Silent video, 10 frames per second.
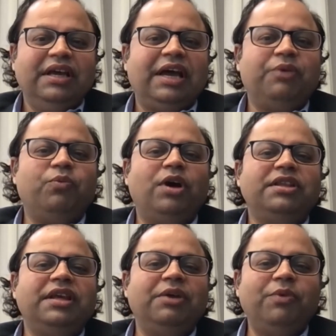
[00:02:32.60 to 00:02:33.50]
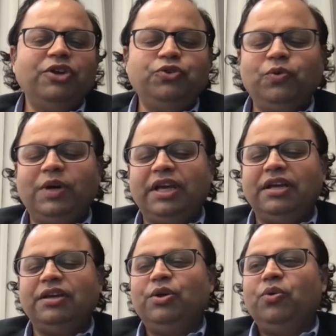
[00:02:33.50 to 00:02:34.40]
and what they were
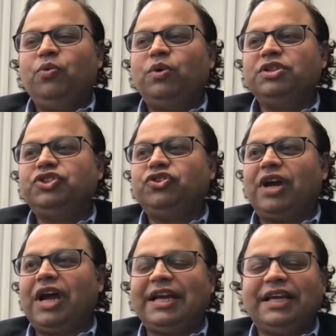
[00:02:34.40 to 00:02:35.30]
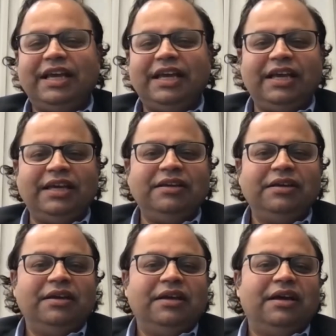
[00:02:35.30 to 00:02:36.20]
doing was tracking
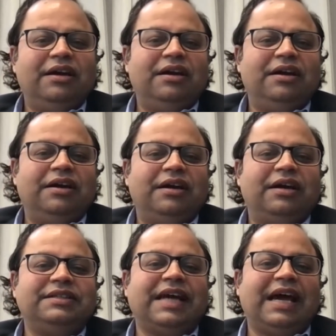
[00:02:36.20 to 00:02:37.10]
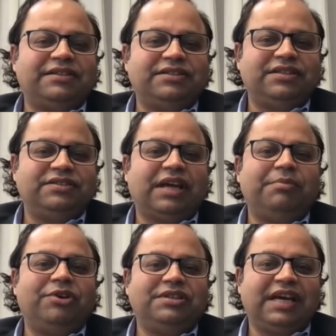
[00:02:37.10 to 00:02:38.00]
uh, attacks
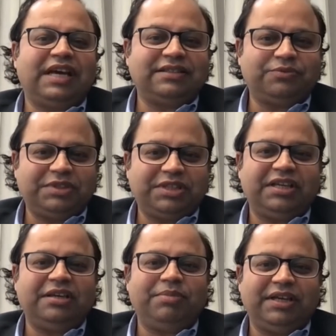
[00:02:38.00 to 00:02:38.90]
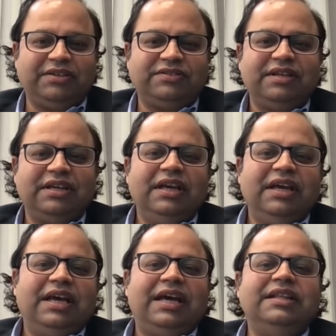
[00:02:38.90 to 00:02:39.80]
cyber attacks that were taking place
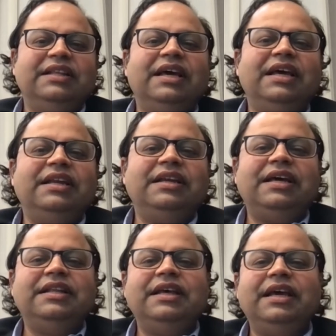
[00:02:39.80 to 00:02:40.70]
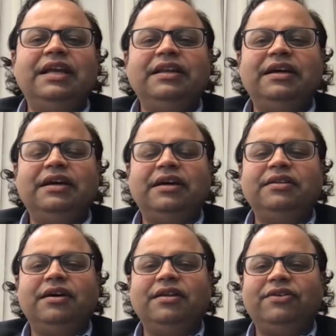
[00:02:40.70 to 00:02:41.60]
and then and then uh,
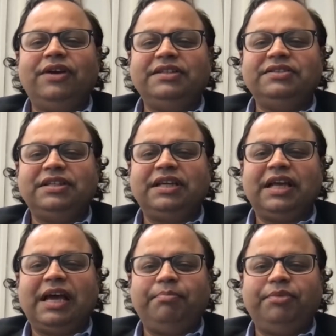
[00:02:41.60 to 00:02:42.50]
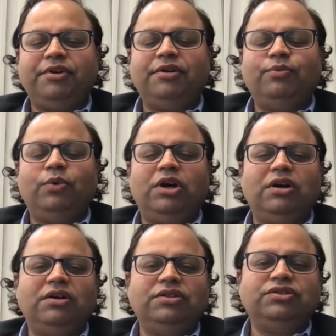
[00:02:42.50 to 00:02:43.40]
the other exit that happened
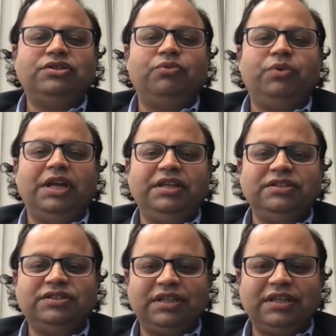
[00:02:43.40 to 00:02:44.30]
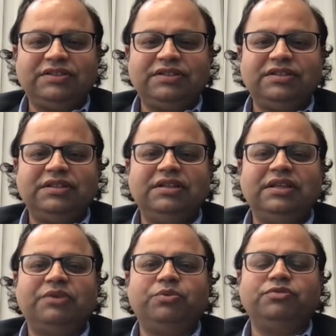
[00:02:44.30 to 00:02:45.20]
was Radian6
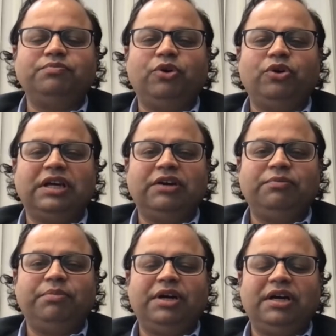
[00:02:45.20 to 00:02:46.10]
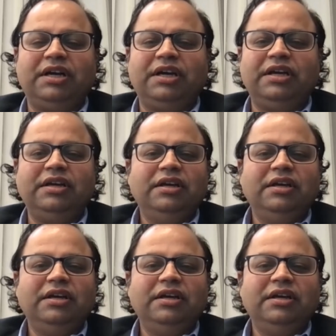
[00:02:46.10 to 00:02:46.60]
that was bought out by